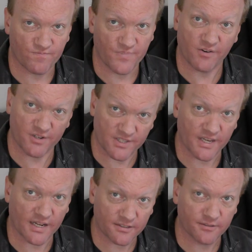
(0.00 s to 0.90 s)
There is
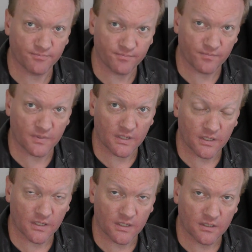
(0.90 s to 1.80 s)
that.
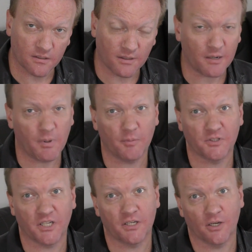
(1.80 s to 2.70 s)
A lot of people
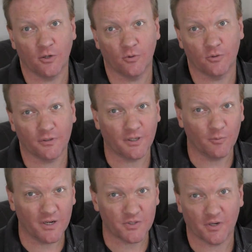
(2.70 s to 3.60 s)
didn't know who Loki
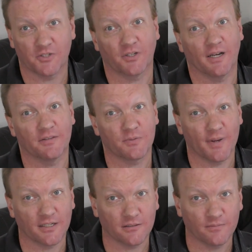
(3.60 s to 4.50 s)
was when I took on this
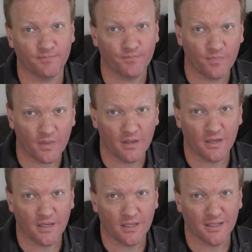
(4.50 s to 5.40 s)
mantle.
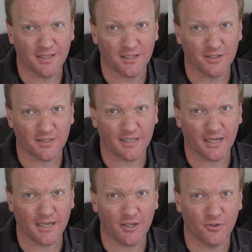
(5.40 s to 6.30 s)
You know, the
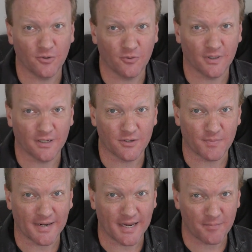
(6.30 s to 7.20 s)
guy who is
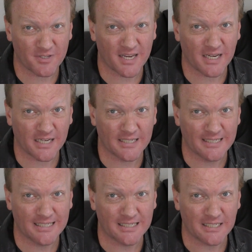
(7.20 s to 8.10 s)
my namesake,
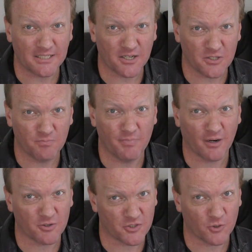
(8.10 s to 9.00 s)
he does
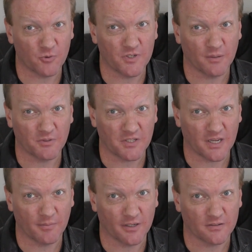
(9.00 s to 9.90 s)
bear a certain resemblance to
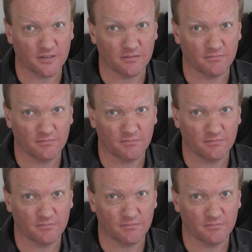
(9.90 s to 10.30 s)
Tom Hiddleston.